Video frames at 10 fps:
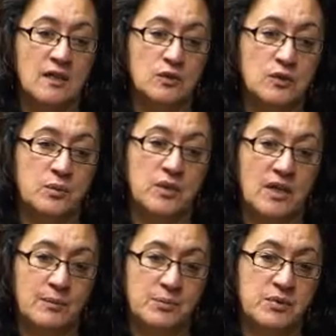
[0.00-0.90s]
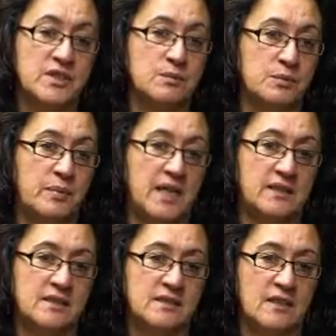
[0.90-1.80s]
Law, where I'm a principal
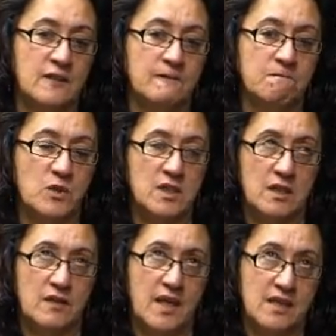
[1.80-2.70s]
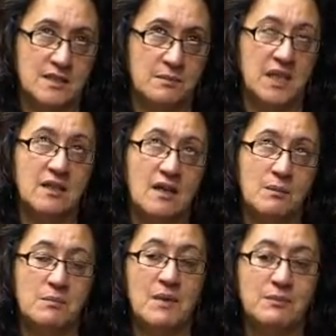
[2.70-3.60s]
partner. So that's me. I'm
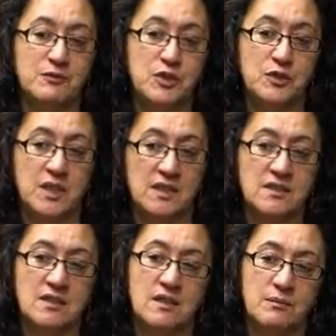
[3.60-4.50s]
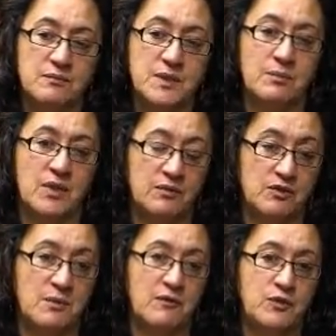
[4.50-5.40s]
a mum of two kids. I'm separated
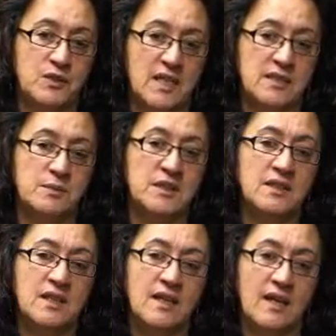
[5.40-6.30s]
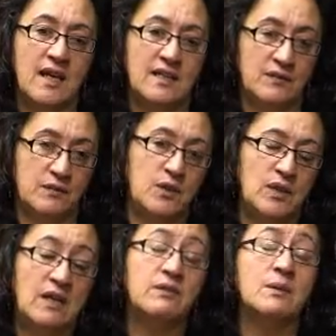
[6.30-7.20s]
from my first husband and have a very
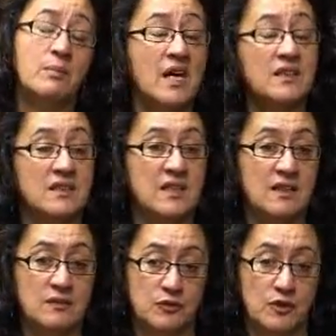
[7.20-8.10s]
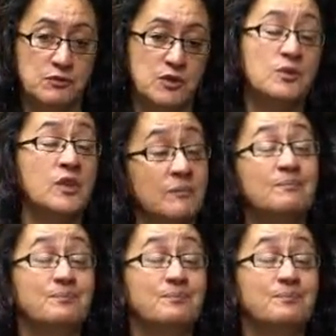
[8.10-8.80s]
loving partner now from Tūhoe.